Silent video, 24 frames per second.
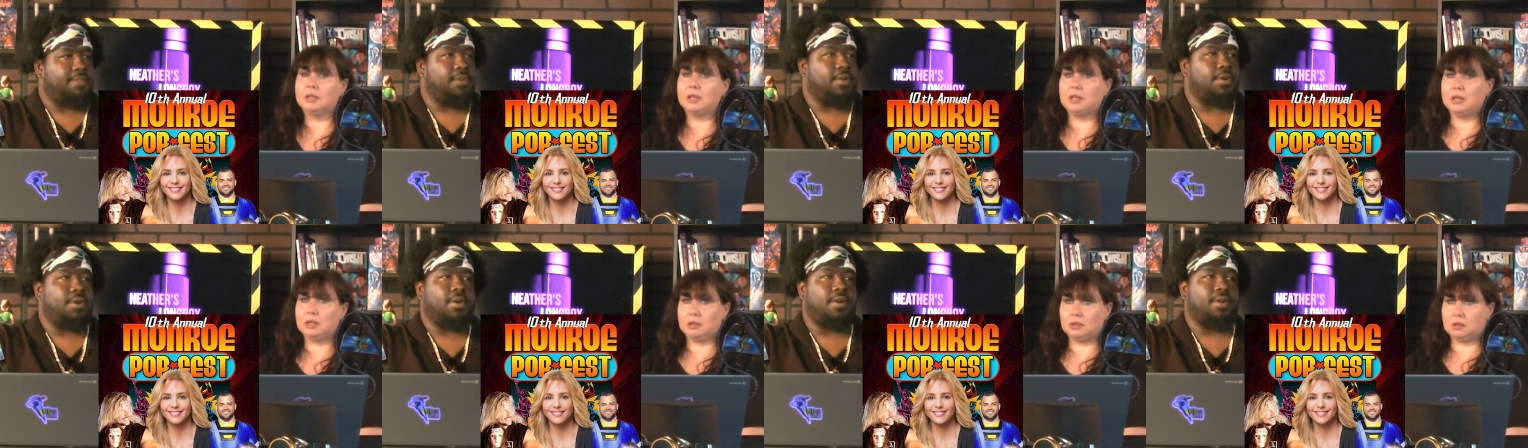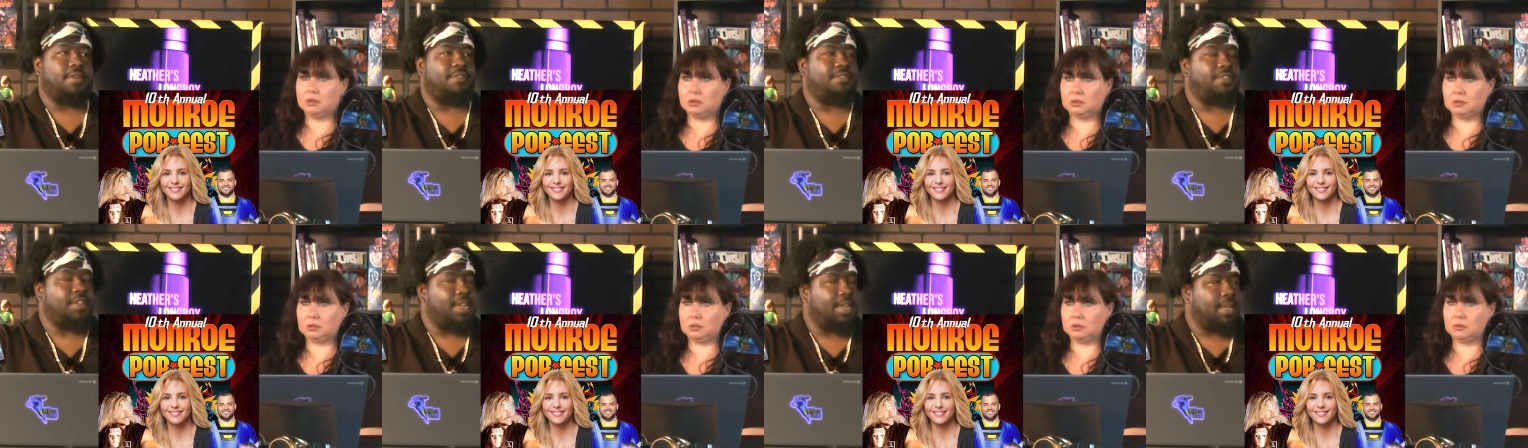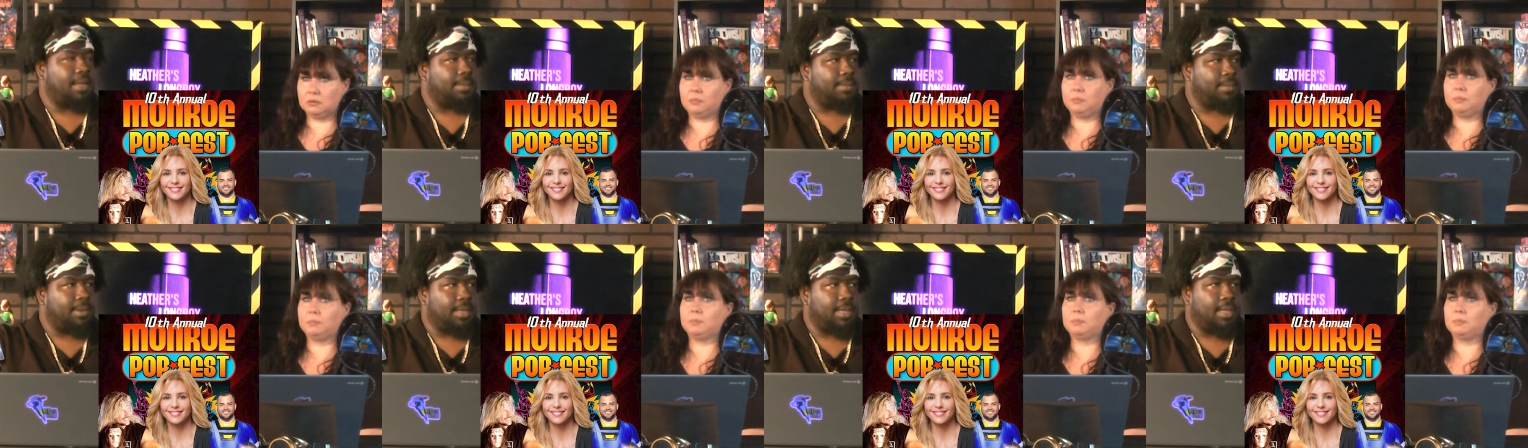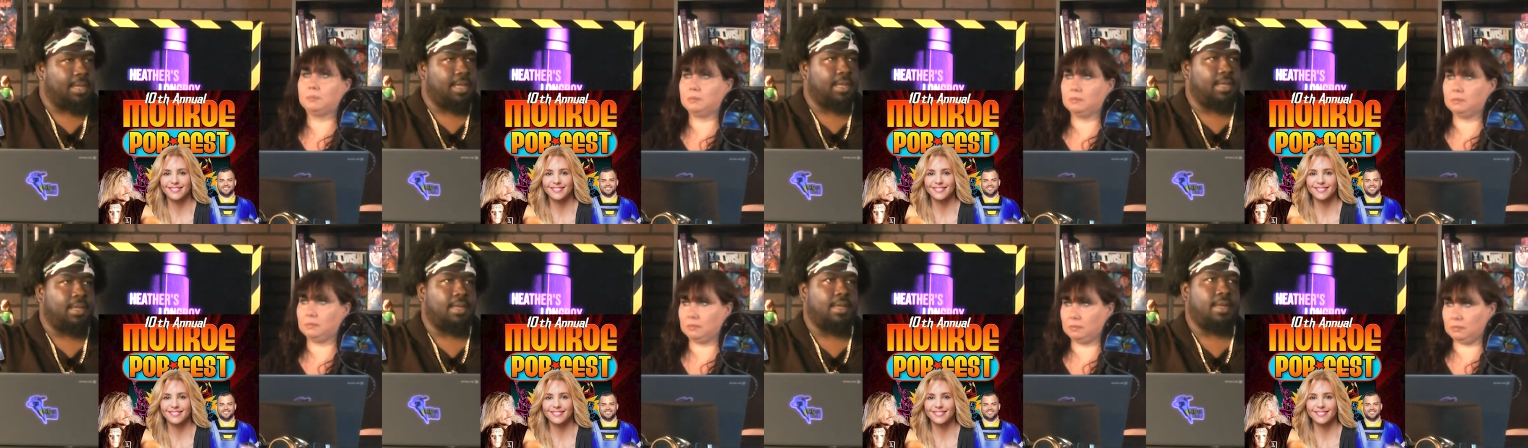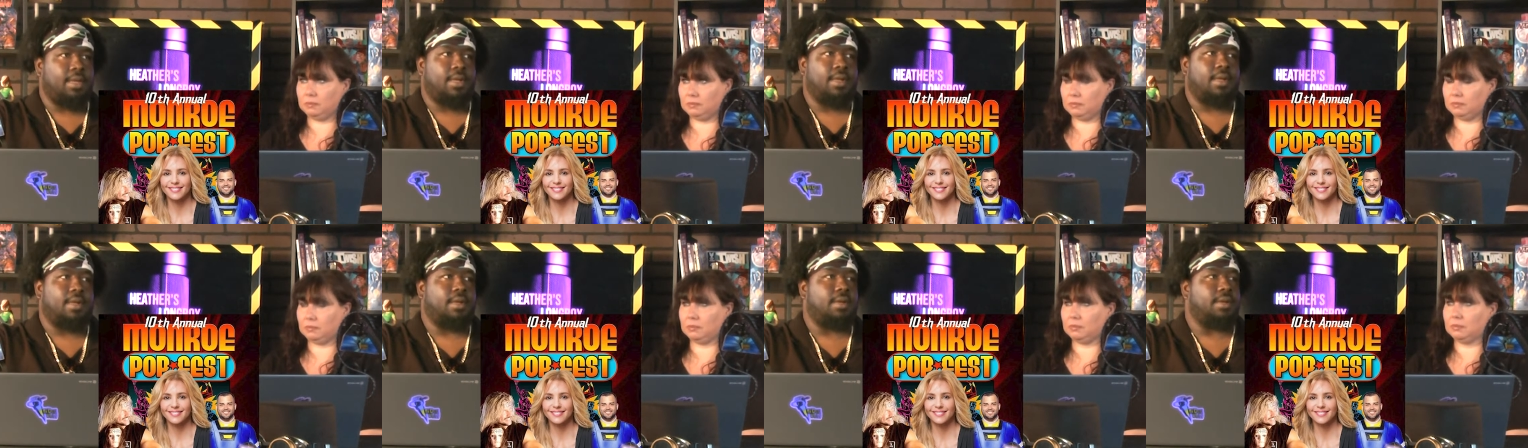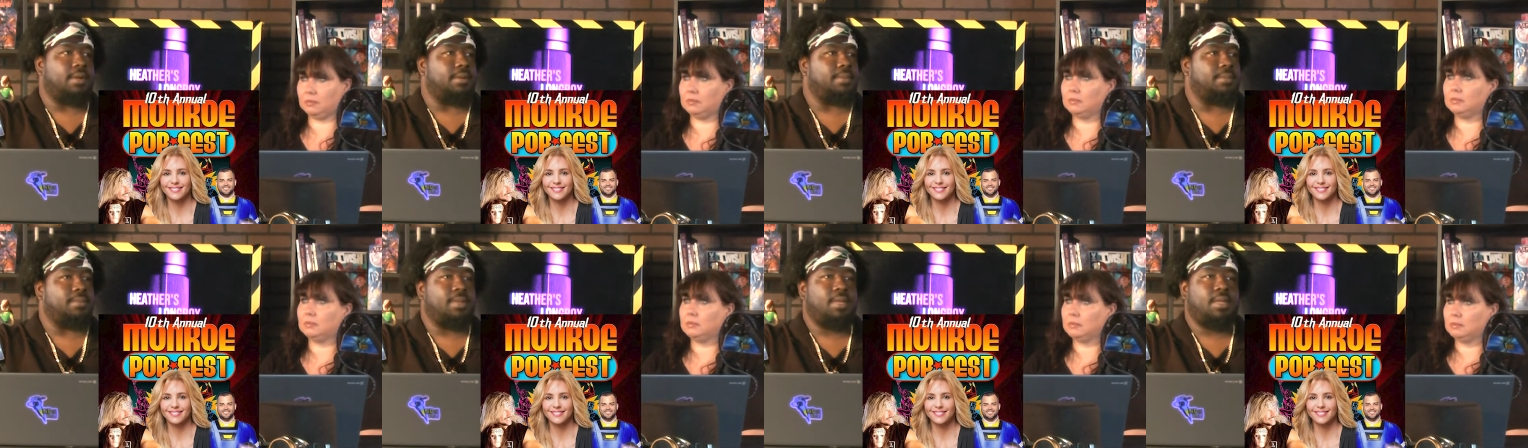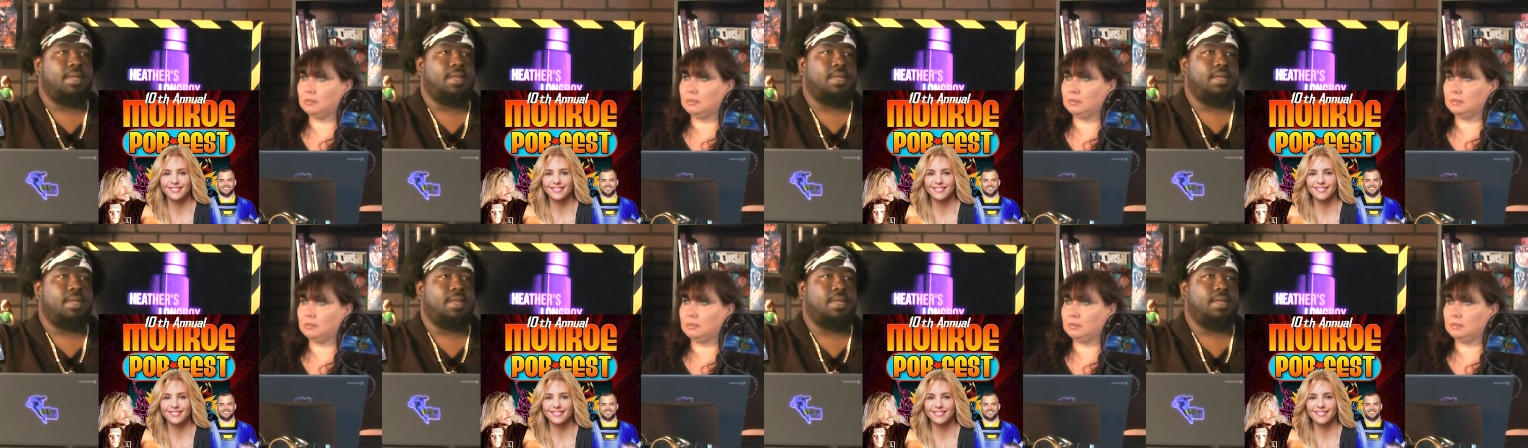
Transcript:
Speaker 1: for the family. Um,